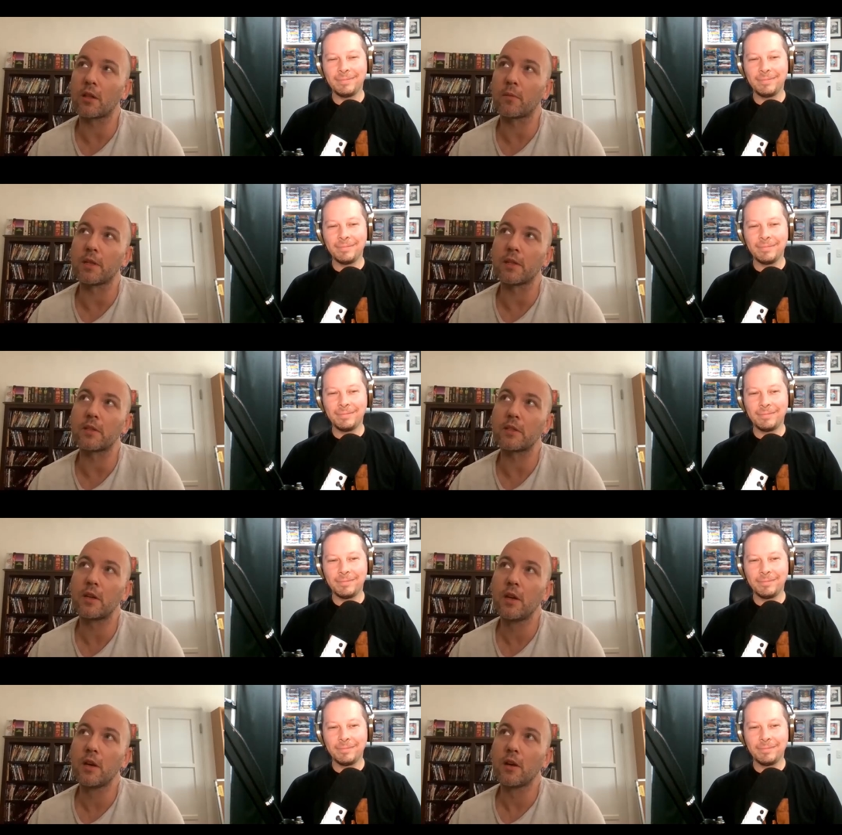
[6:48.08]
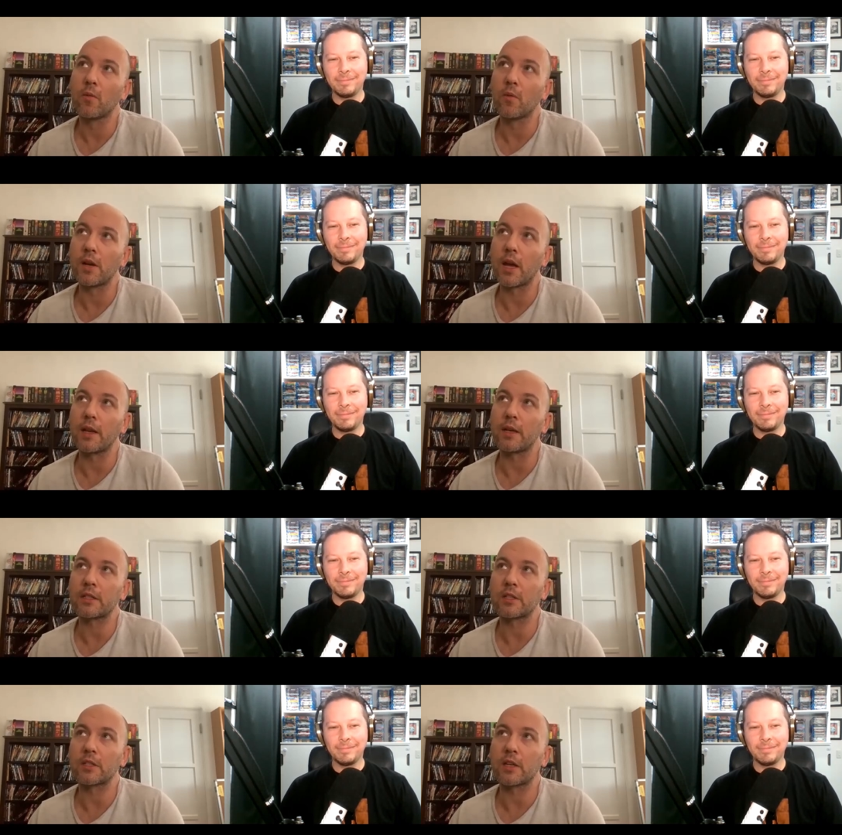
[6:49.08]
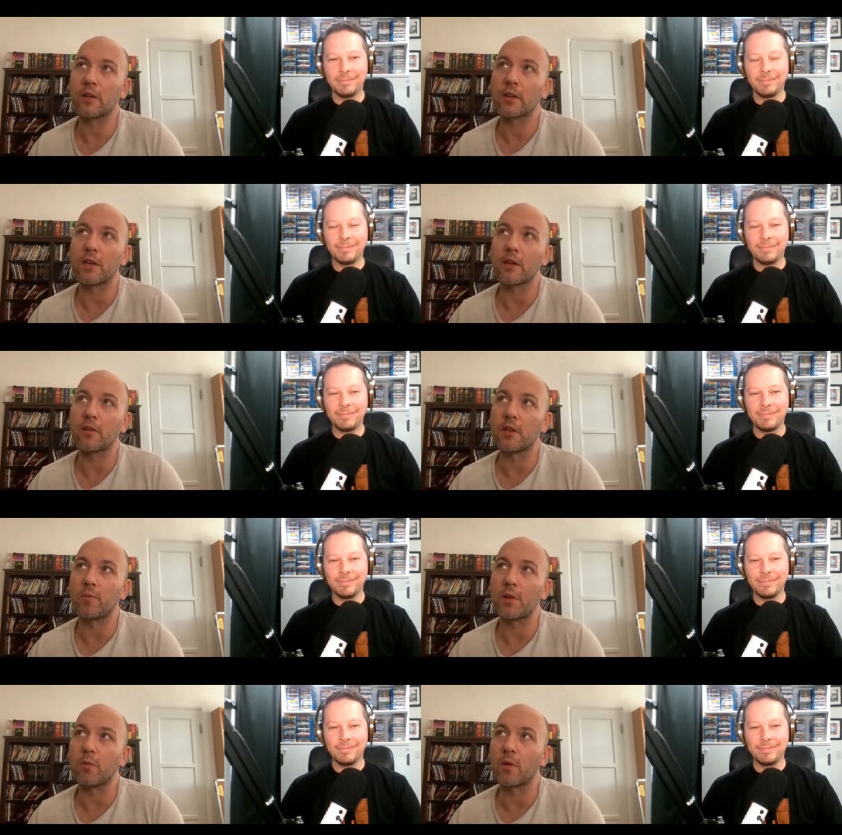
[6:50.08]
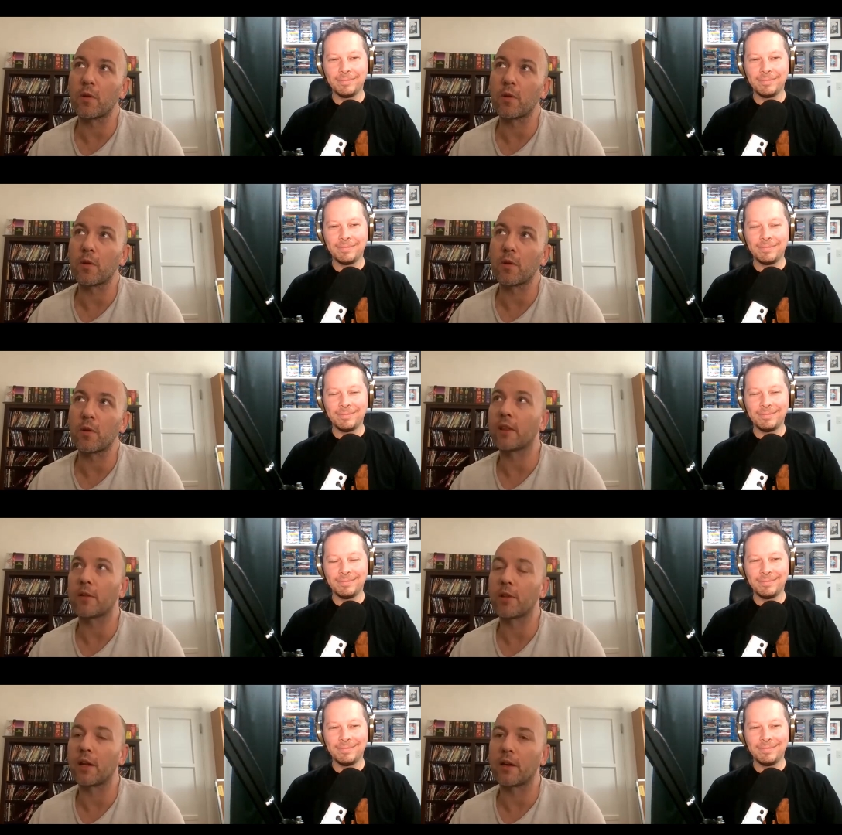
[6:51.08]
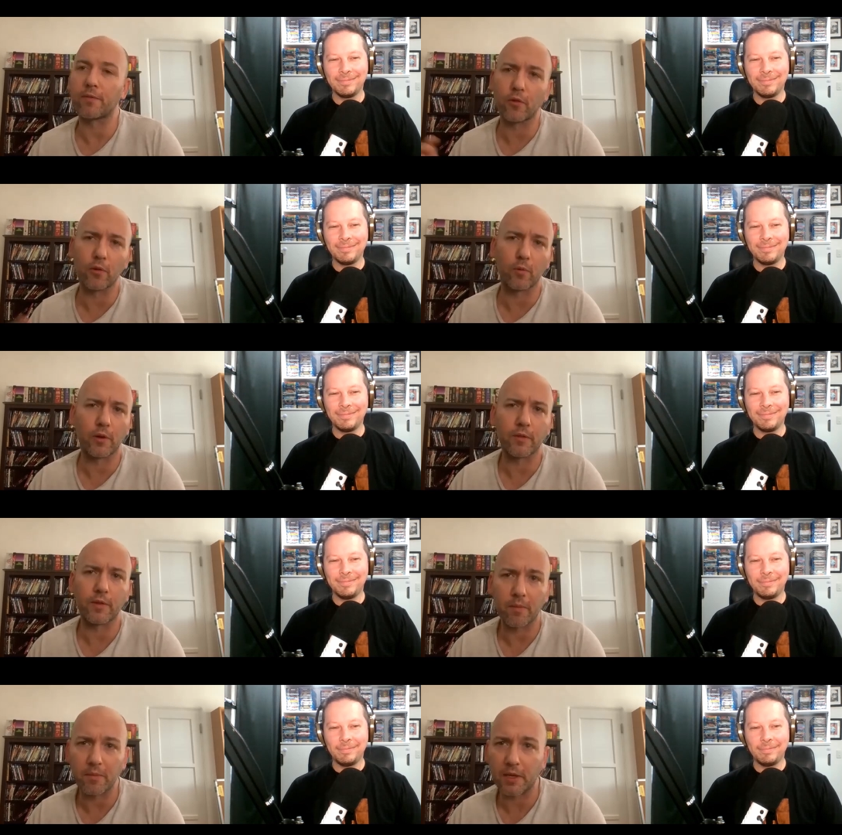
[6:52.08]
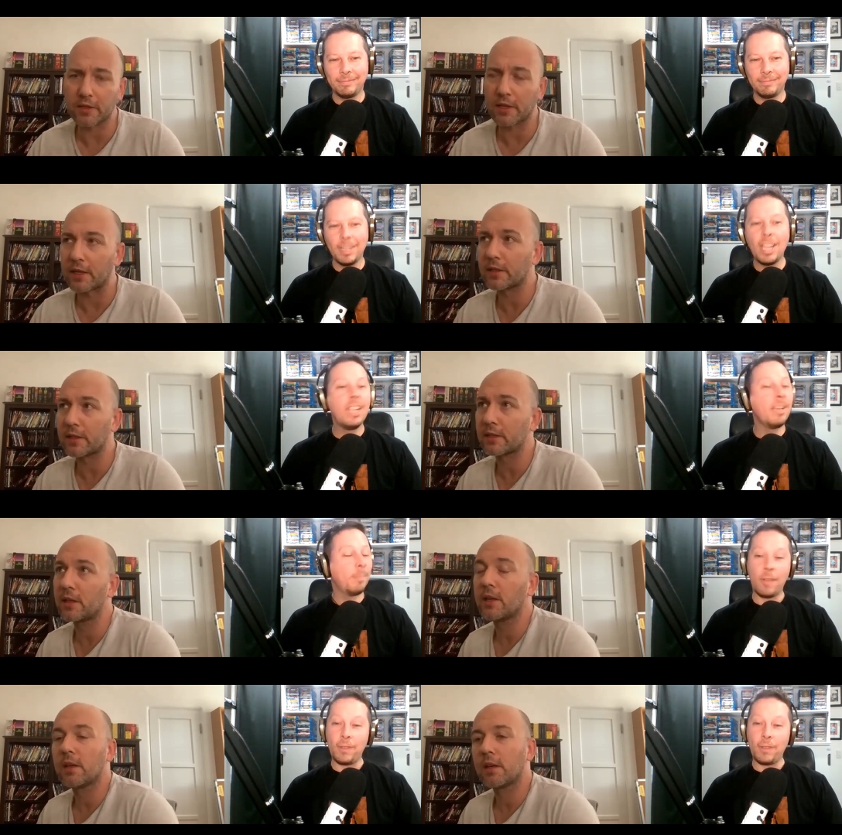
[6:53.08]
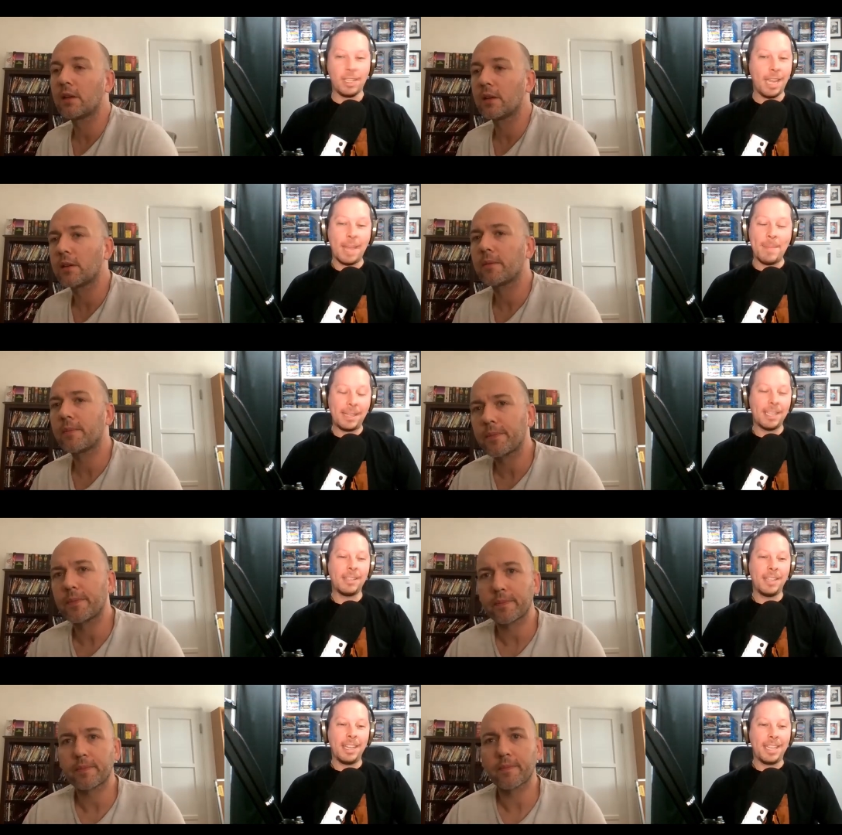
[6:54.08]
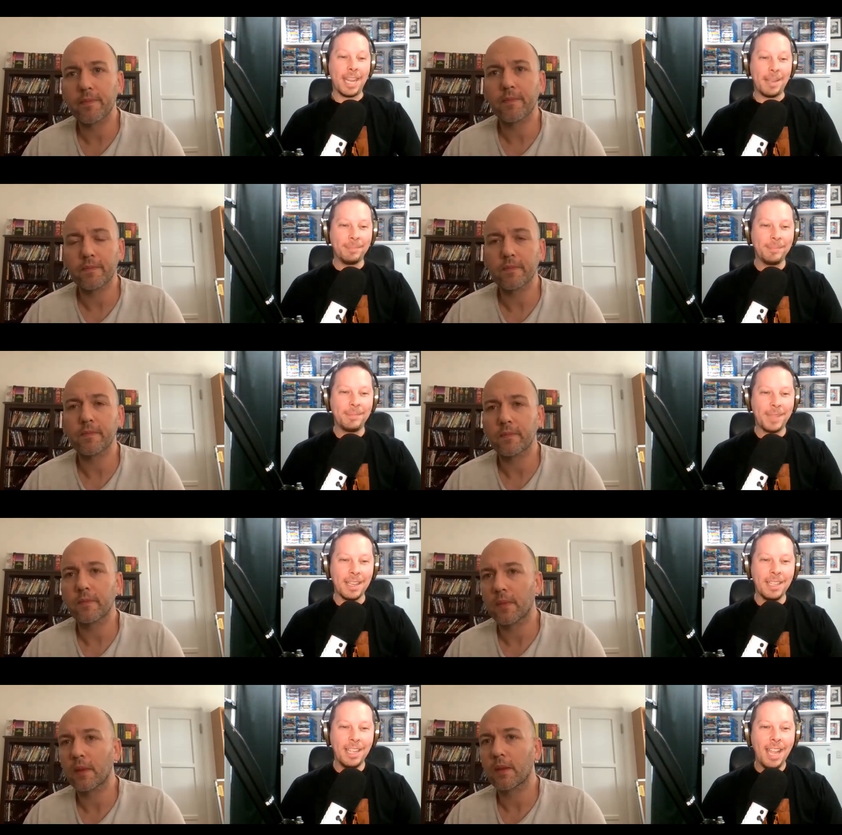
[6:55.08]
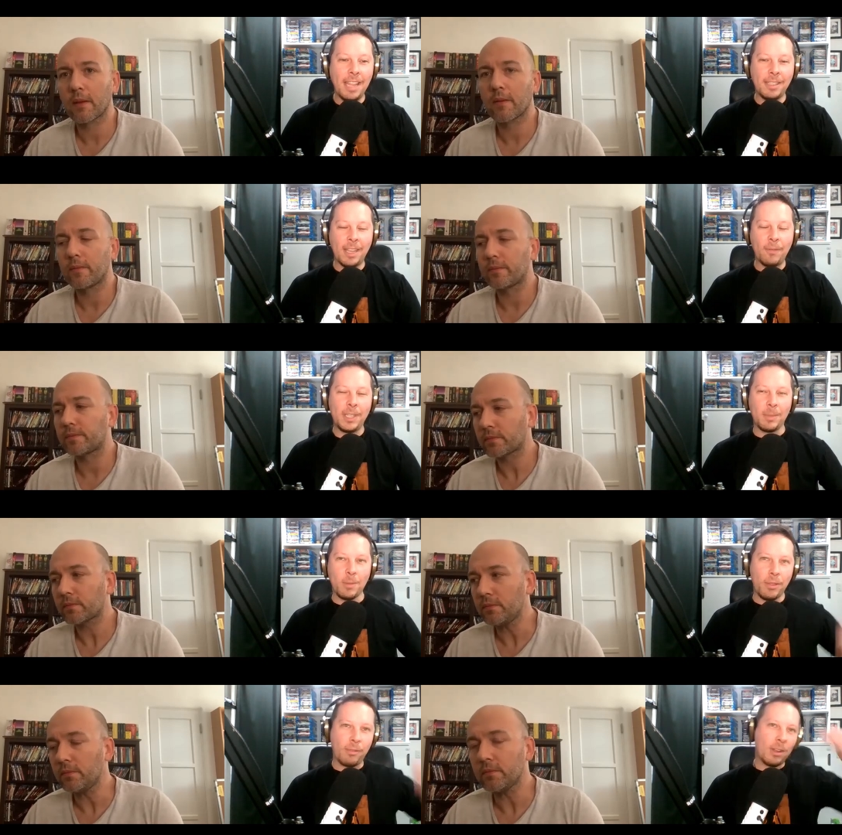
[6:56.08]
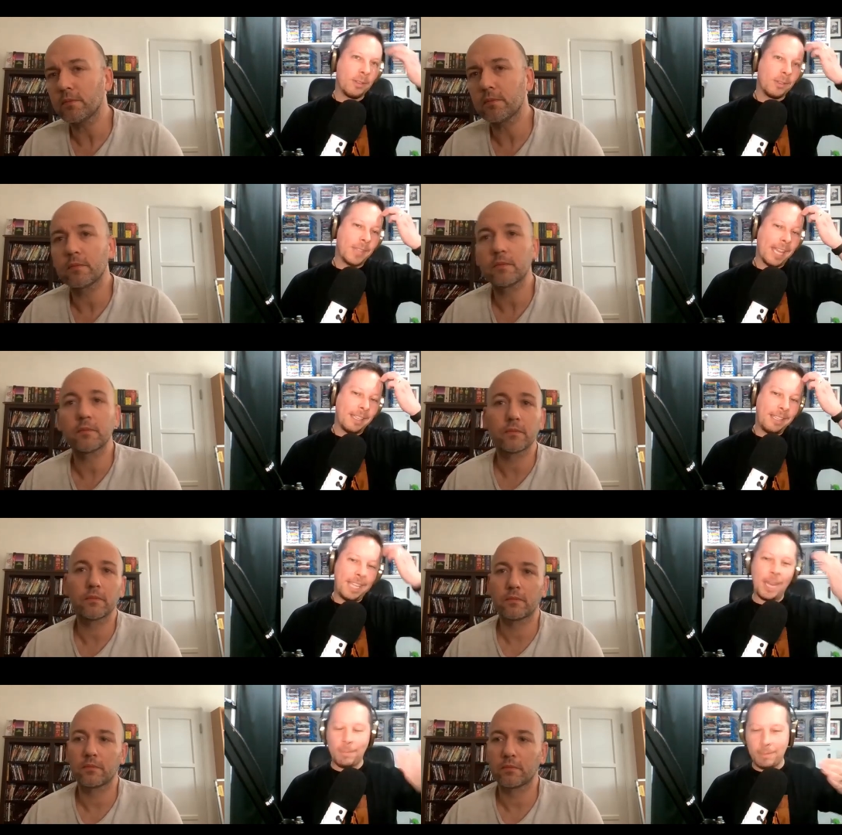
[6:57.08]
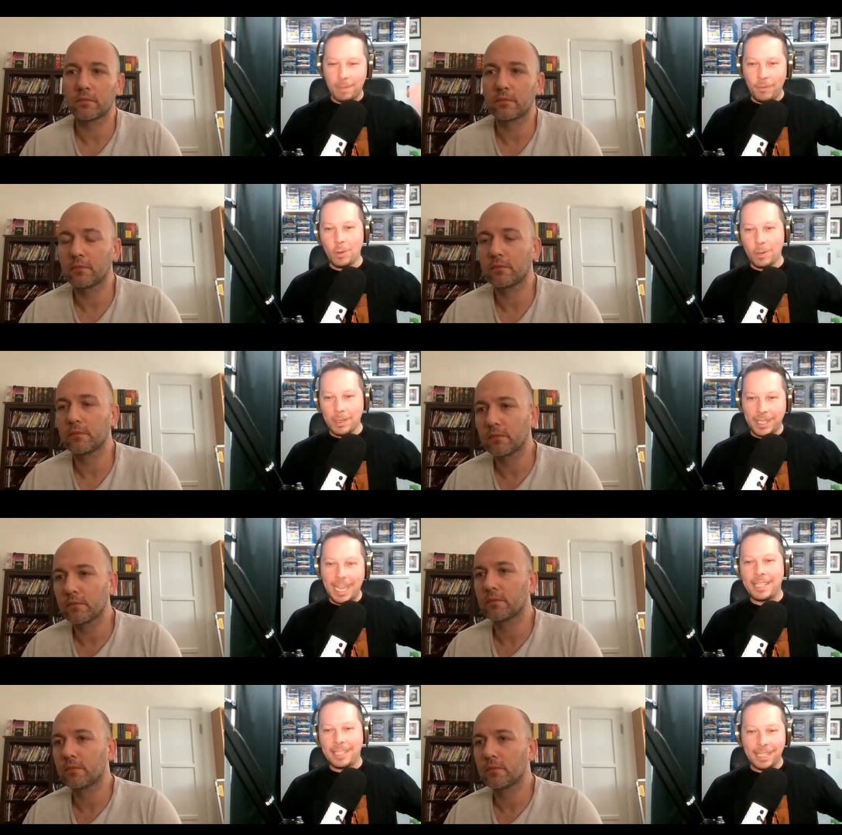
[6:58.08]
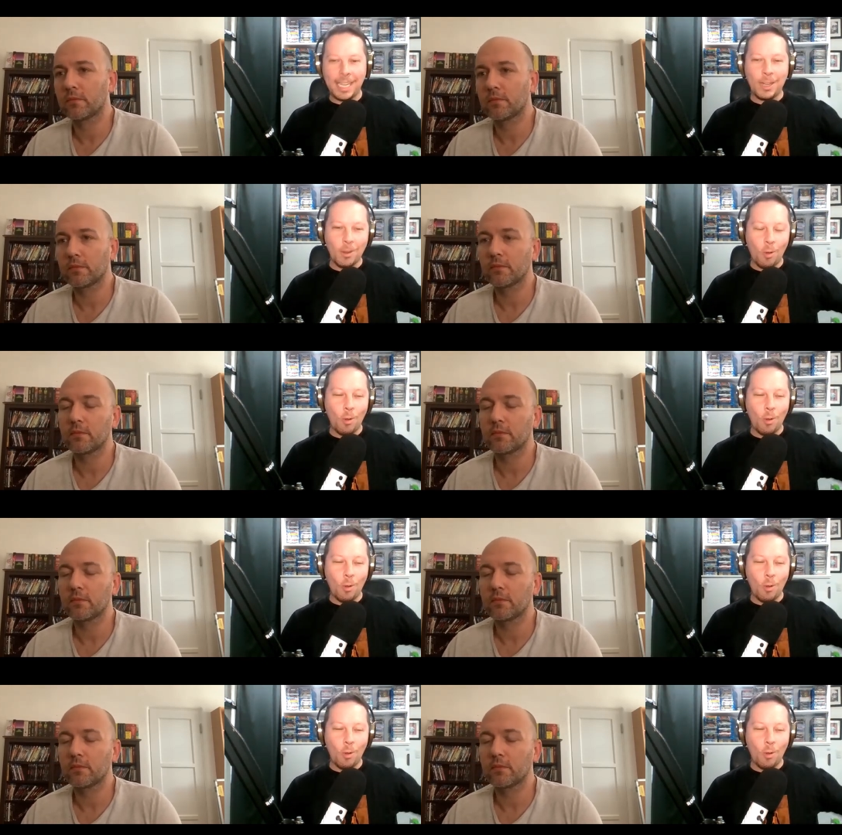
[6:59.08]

Speaker 1: elements were not necessarily going to be what was driving the plot forward, if that makes sense.
Speaker 2: Perfectly. Yeah, makes sense indeed. Yeah. Yeah, and there's definitely some good thrills that keep the viewers guessing all